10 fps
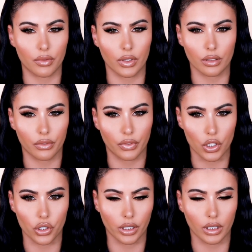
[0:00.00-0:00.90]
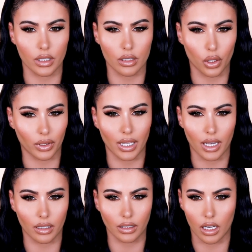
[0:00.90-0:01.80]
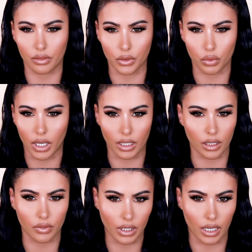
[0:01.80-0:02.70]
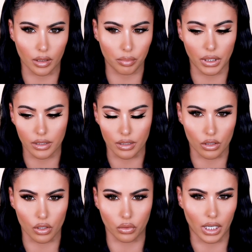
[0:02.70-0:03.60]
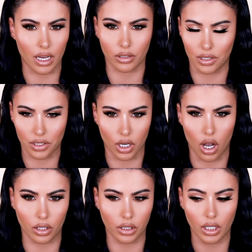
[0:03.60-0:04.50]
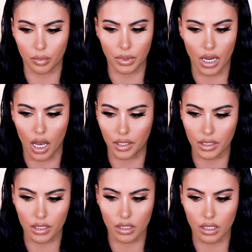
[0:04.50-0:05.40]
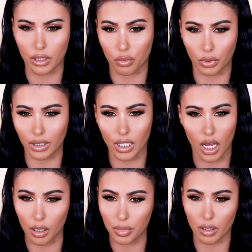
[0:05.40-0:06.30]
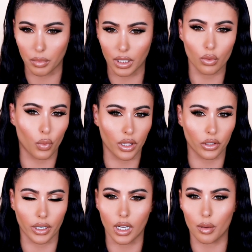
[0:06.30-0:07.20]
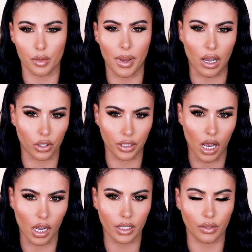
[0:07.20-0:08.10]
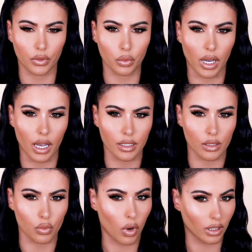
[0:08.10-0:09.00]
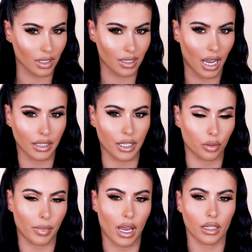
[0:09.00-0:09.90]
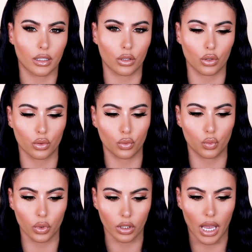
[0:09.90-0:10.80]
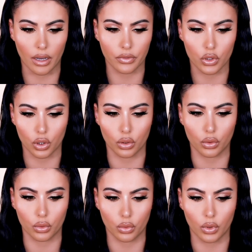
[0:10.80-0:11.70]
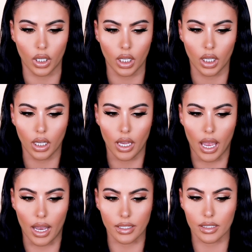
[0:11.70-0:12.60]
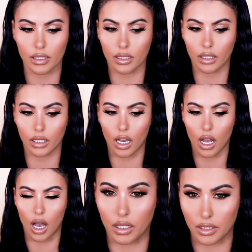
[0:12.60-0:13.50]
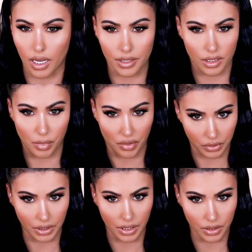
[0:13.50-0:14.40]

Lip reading: even featuring this, knowing that a lot of you can't even get it because it's sold out and it's gone. To be honest, it's really not up to me whether it comes back or not. If you guys want this highlighter back, you will have to ask Anastasia Beverly